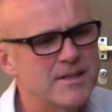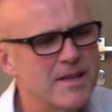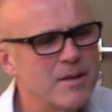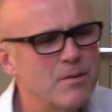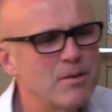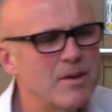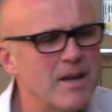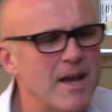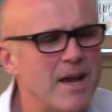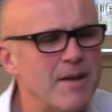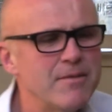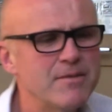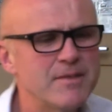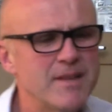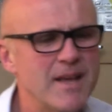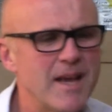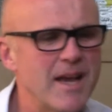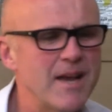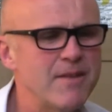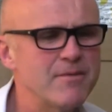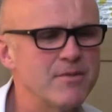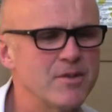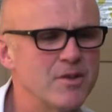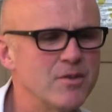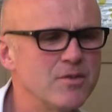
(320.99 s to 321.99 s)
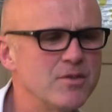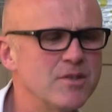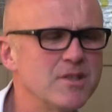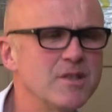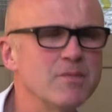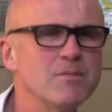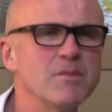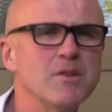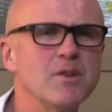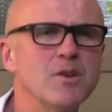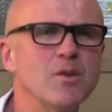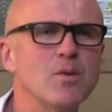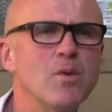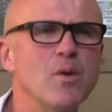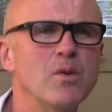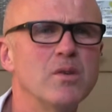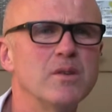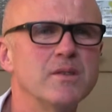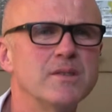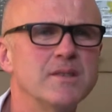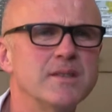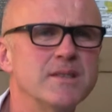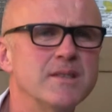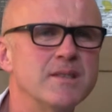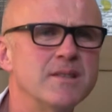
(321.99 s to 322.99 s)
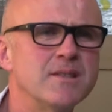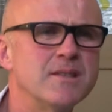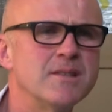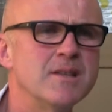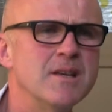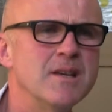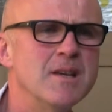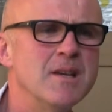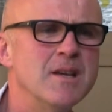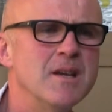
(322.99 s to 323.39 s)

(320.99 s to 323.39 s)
they would have to have those similar qualities.